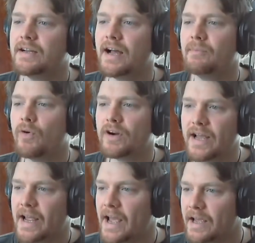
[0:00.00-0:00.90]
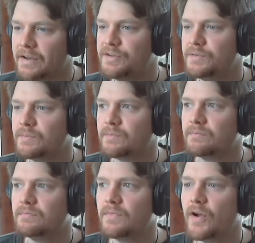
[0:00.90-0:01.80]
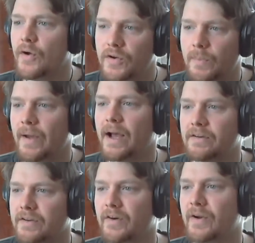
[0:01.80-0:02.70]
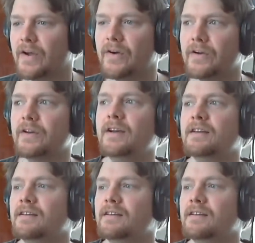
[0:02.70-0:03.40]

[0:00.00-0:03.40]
what I had heard about going on,